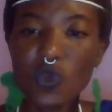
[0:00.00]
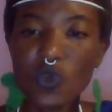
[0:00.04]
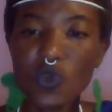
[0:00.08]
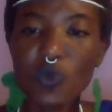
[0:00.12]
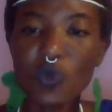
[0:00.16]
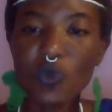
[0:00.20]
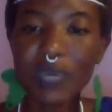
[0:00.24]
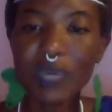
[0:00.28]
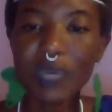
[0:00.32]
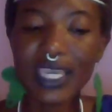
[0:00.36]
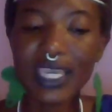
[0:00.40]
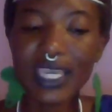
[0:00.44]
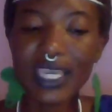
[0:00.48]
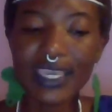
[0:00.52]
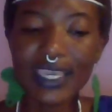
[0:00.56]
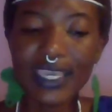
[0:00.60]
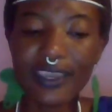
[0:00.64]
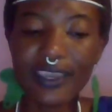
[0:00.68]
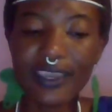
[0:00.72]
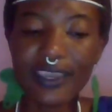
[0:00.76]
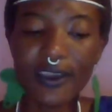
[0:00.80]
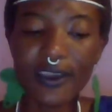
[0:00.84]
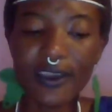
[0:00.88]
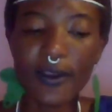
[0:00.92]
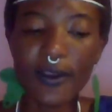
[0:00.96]
you being
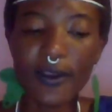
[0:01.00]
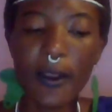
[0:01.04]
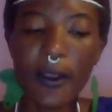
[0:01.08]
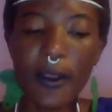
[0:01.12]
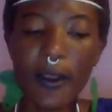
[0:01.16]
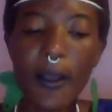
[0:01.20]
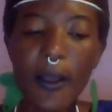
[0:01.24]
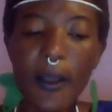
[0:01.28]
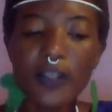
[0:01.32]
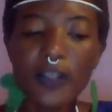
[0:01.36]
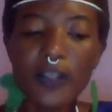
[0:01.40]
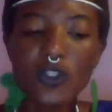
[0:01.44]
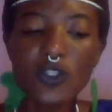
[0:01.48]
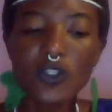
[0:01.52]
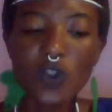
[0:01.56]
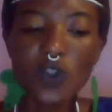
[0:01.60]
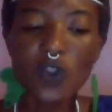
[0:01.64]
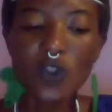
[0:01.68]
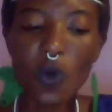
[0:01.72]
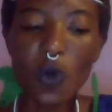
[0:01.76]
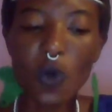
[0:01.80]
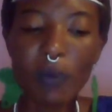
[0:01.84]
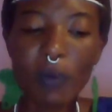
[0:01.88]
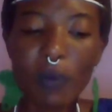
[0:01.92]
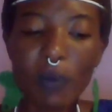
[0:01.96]
here
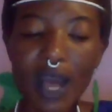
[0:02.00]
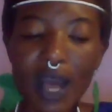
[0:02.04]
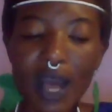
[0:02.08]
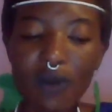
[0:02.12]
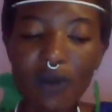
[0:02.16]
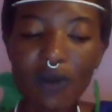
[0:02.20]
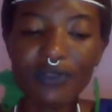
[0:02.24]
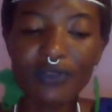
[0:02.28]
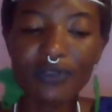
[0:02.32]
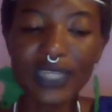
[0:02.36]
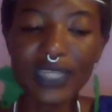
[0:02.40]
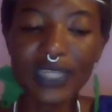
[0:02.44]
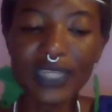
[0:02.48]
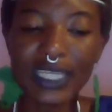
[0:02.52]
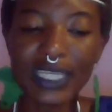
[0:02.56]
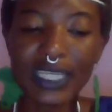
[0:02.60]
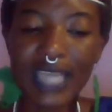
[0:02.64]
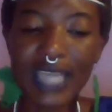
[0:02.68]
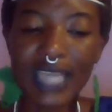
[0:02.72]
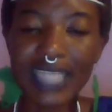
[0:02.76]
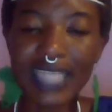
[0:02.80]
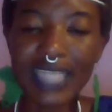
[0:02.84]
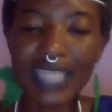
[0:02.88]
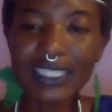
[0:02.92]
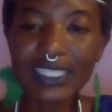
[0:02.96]
so
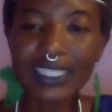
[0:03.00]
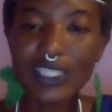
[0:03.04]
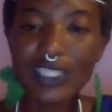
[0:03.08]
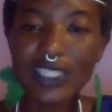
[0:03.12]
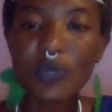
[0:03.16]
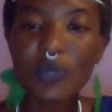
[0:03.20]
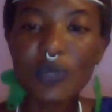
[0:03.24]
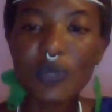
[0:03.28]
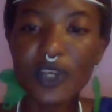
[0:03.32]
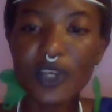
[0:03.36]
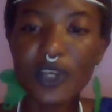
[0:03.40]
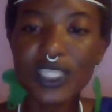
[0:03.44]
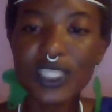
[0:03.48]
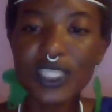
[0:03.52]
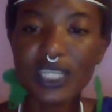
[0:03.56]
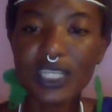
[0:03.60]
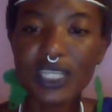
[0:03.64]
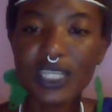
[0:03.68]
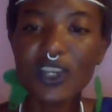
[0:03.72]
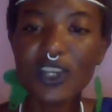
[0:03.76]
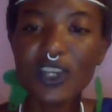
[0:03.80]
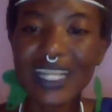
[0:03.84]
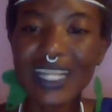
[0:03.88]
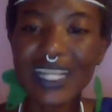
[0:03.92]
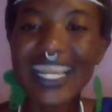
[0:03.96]
powerfully that this
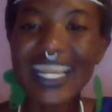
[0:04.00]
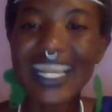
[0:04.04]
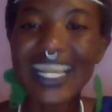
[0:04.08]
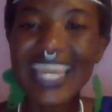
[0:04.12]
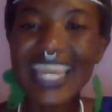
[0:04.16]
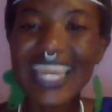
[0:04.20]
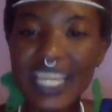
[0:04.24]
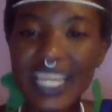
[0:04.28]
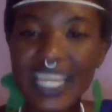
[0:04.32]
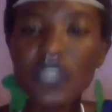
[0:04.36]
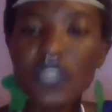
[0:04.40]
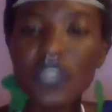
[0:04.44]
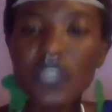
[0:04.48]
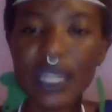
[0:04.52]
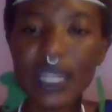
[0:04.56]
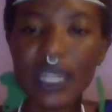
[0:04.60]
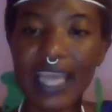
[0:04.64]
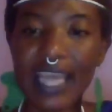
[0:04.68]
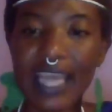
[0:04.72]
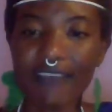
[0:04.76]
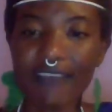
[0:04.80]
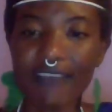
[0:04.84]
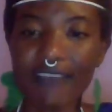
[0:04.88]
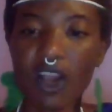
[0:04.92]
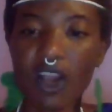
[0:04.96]
person could
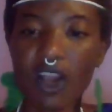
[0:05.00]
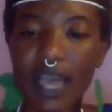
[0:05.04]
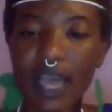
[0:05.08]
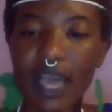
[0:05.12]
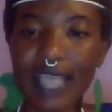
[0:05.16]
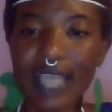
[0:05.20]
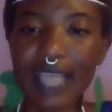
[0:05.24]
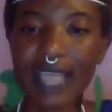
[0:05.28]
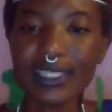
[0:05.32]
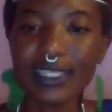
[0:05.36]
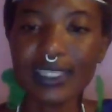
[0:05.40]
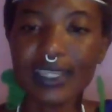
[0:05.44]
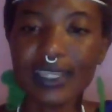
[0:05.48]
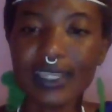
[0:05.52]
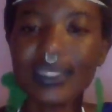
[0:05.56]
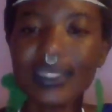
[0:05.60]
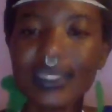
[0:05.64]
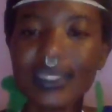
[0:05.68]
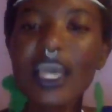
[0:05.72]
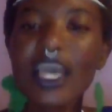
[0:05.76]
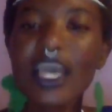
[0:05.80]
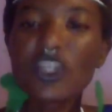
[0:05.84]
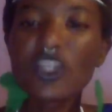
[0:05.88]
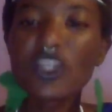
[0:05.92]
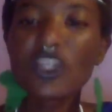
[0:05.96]
literally have a car
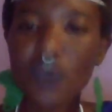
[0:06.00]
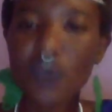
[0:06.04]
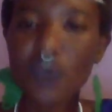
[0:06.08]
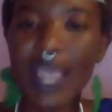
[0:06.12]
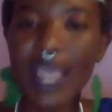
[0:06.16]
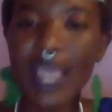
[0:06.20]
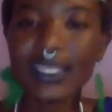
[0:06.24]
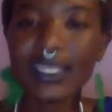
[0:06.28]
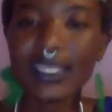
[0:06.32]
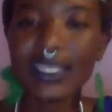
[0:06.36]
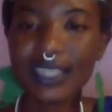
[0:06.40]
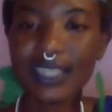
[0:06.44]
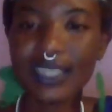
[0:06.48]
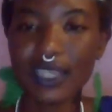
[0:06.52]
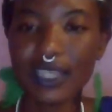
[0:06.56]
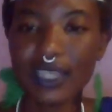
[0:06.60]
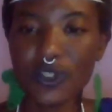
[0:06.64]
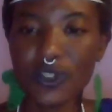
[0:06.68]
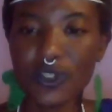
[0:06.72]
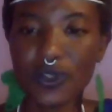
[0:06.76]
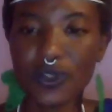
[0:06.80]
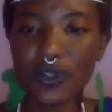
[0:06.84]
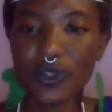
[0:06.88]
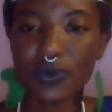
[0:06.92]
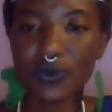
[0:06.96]
accident trying to
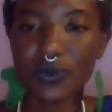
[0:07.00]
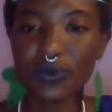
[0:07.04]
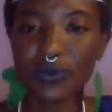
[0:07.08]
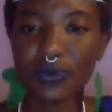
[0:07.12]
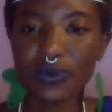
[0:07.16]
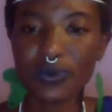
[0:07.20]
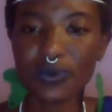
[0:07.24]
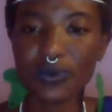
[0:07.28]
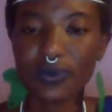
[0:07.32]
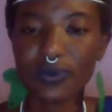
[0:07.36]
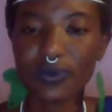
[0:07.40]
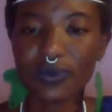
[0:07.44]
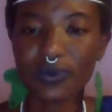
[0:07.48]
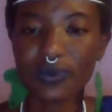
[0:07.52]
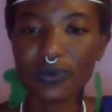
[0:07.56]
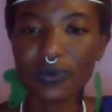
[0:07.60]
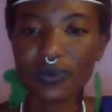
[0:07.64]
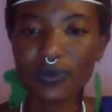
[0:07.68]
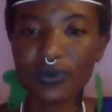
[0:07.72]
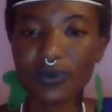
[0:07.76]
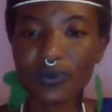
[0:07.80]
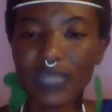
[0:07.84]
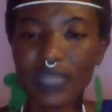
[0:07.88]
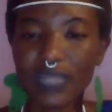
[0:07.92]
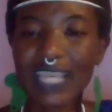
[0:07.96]
get to you.
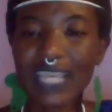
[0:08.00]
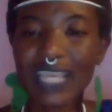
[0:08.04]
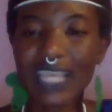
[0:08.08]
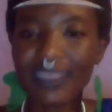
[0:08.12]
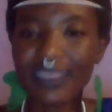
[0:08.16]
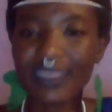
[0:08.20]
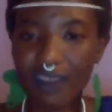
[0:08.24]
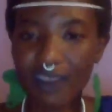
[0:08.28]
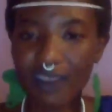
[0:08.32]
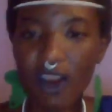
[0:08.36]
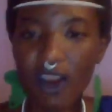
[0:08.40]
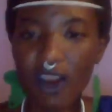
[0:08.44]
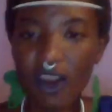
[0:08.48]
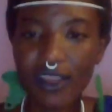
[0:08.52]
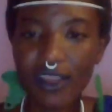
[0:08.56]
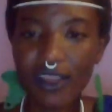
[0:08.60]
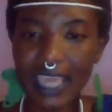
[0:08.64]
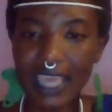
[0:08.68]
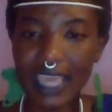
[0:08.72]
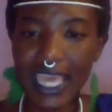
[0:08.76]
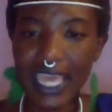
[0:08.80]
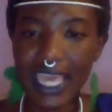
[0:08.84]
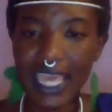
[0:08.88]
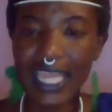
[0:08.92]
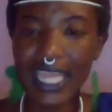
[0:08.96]
Like, the
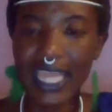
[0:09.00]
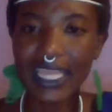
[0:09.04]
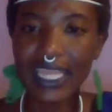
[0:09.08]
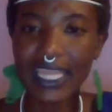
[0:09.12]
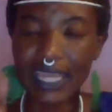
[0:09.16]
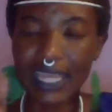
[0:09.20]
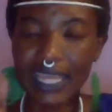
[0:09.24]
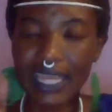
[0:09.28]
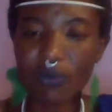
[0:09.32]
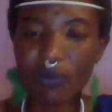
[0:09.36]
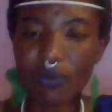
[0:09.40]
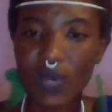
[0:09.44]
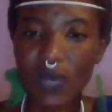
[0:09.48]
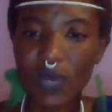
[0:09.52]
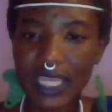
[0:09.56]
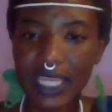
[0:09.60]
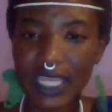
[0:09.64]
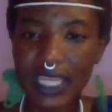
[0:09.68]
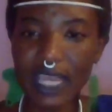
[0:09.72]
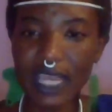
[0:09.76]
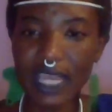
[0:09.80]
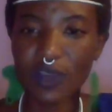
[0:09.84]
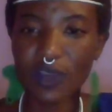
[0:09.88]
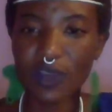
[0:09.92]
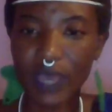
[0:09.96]
car they in that
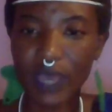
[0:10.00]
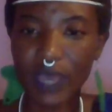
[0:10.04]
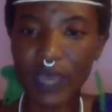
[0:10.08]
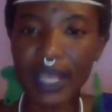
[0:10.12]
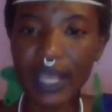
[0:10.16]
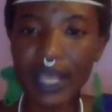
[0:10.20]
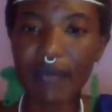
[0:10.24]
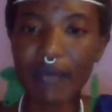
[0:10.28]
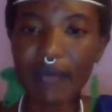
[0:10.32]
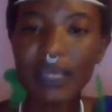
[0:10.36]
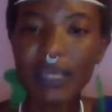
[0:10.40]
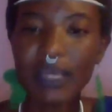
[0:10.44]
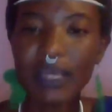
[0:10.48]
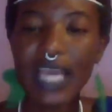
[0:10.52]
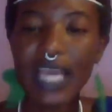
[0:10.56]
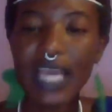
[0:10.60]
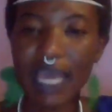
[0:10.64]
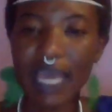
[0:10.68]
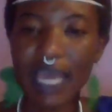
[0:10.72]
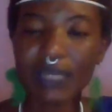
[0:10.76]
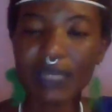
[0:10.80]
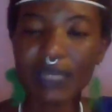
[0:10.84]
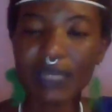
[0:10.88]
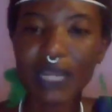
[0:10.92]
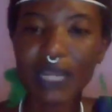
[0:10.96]
morning, they could wake up
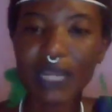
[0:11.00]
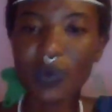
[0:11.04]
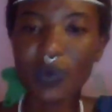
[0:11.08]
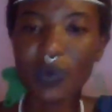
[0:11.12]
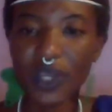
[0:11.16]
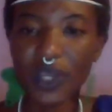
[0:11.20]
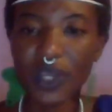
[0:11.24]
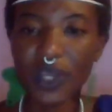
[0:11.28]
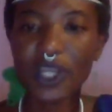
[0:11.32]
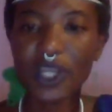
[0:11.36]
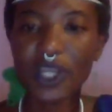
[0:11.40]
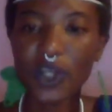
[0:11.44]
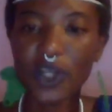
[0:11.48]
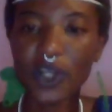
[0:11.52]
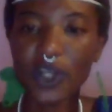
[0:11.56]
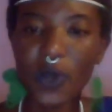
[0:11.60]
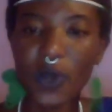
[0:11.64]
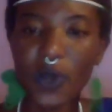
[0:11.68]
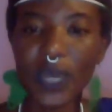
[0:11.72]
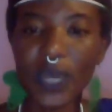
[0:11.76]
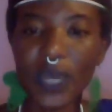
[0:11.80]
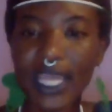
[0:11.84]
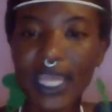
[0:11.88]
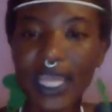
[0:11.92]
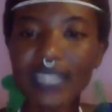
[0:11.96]
and be like, we're gonna
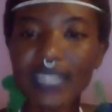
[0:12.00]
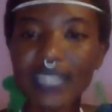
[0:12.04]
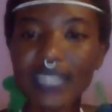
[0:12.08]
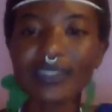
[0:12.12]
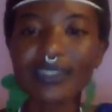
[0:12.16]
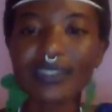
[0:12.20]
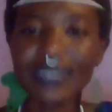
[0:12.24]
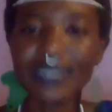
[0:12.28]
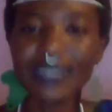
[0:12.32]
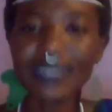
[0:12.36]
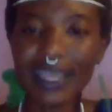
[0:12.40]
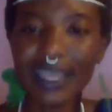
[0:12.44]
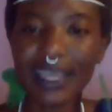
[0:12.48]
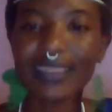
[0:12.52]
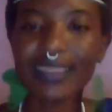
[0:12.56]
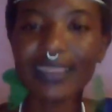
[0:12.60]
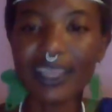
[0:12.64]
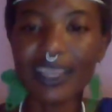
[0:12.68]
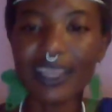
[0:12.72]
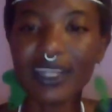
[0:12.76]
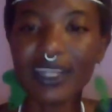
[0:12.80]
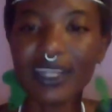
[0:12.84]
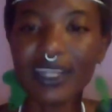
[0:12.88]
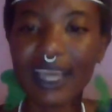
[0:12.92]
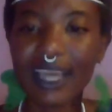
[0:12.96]
go, and yeah,
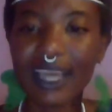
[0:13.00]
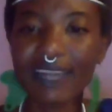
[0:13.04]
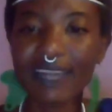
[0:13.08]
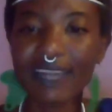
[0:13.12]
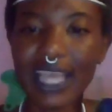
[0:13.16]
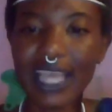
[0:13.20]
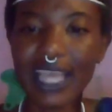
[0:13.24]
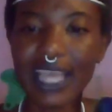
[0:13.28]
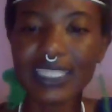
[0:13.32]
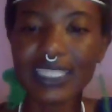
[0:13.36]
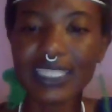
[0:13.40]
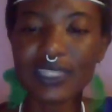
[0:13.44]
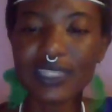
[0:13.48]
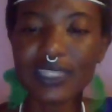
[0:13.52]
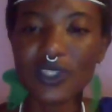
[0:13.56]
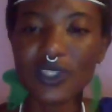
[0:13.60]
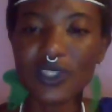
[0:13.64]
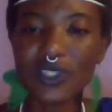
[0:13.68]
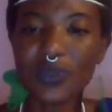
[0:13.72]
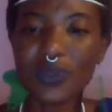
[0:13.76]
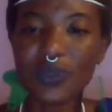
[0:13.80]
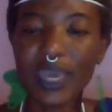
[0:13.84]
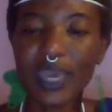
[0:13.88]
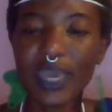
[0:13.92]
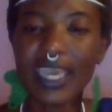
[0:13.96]
they're gonna have an
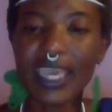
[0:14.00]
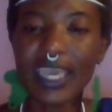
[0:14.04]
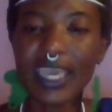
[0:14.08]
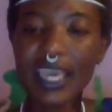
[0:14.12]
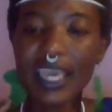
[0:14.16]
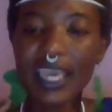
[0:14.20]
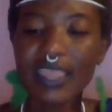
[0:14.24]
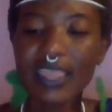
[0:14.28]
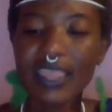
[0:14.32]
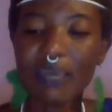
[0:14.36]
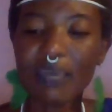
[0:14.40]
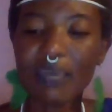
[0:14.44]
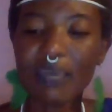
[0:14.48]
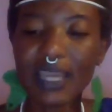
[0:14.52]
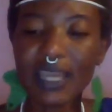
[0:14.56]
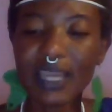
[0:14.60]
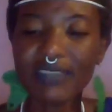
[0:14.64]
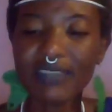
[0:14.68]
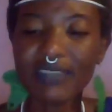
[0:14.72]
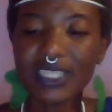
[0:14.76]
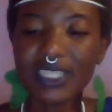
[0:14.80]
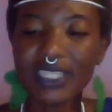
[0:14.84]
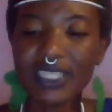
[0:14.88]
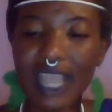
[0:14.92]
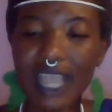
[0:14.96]
accident in the way. They
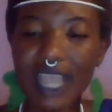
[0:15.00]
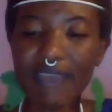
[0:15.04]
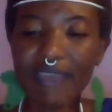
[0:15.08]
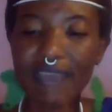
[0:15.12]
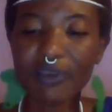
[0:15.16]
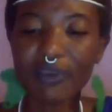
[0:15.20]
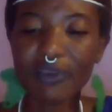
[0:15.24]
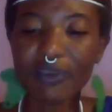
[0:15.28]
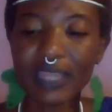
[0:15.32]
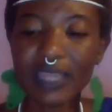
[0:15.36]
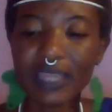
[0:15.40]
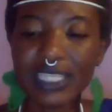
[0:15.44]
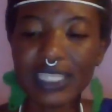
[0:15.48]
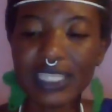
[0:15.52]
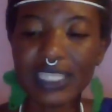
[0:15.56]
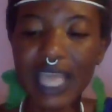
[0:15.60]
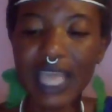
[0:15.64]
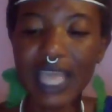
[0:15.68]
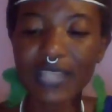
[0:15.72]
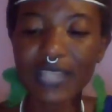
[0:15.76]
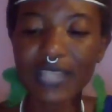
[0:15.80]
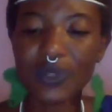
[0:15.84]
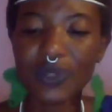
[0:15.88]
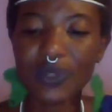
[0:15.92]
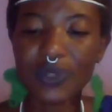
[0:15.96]
might even die from this
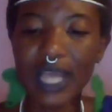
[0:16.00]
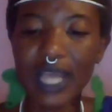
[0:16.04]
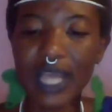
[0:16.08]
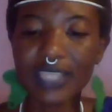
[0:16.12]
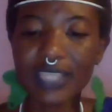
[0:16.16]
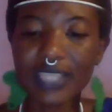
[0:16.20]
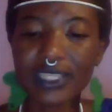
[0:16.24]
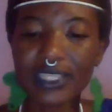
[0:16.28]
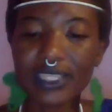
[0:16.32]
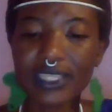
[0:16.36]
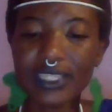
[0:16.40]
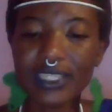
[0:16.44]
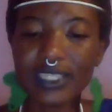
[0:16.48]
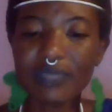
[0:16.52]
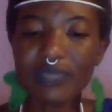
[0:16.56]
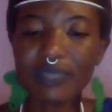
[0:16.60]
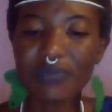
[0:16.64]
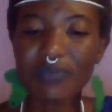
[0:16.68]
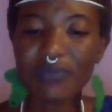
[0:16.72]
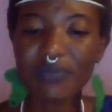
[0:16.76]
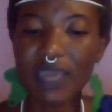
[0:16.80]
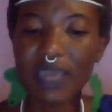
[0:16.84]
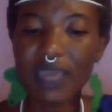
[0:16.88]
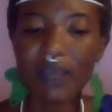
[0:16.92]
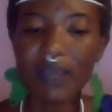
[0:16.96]
actual accident,
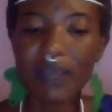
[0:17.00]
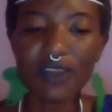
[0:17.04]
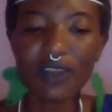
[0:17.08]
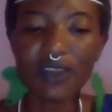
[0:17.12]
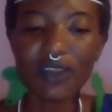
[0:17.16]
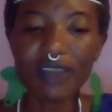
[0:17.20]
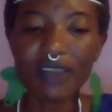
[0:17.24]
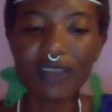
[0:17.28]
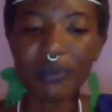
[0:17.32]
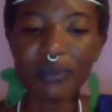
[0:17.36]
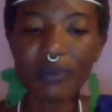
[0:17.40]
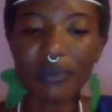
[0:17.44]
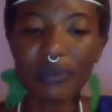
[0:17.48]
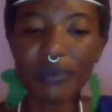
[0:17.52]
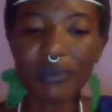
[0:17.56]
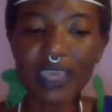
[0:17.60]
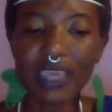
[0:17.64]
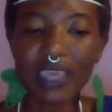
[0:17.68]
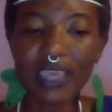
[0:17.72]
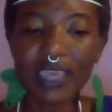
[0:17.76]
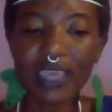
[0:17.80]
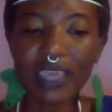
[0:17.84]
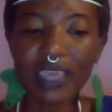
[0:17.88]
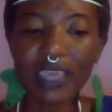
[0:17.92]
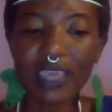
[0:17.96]
they might not even
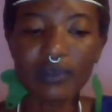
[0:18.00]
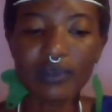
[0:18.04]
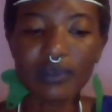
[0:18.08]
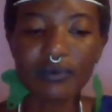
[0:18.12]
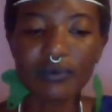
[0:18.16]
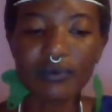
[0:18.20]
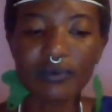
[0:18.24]
make it.